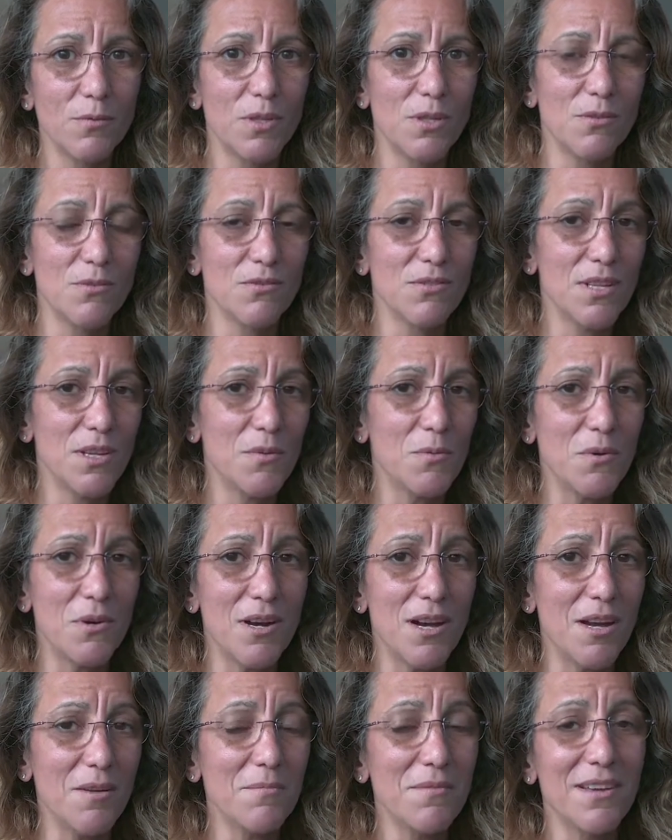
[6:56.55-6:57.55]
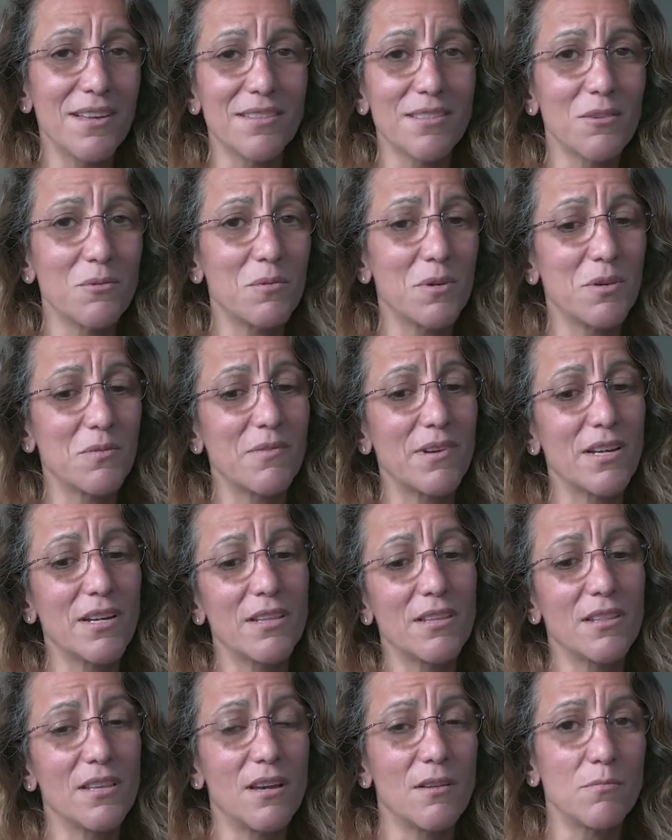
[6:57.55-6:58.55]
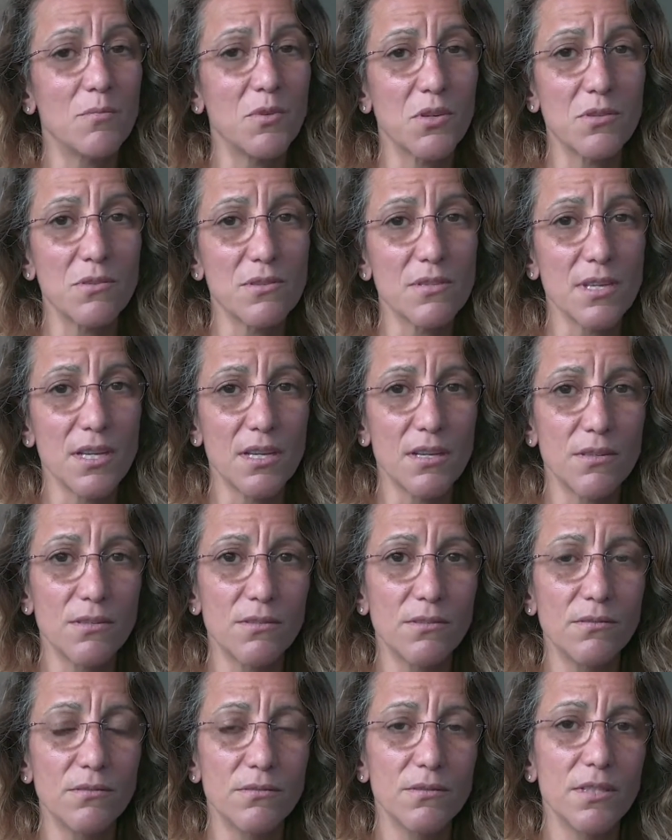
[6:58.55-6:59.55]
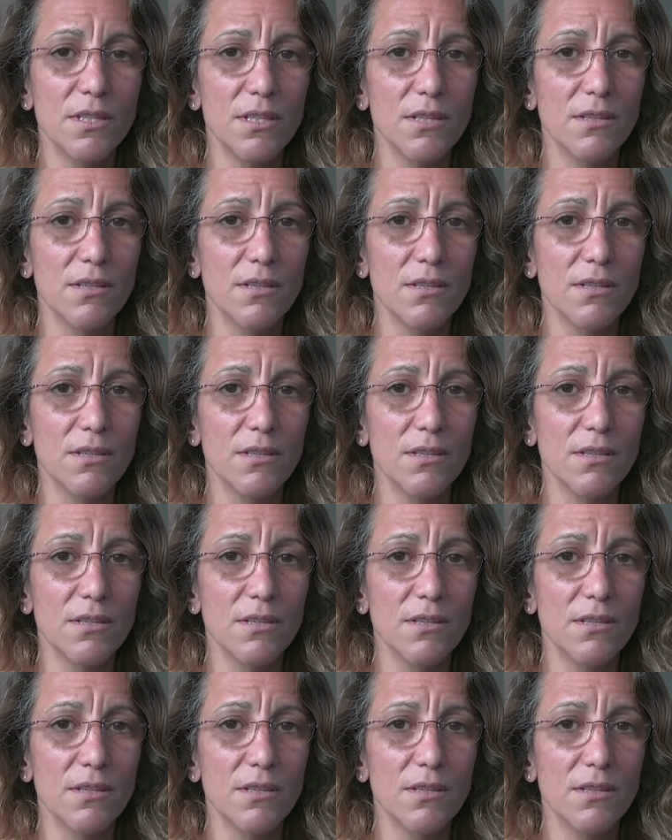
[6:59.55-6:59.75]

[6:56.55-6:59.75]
We don't say, well, I'm not the one riding that motorcycle.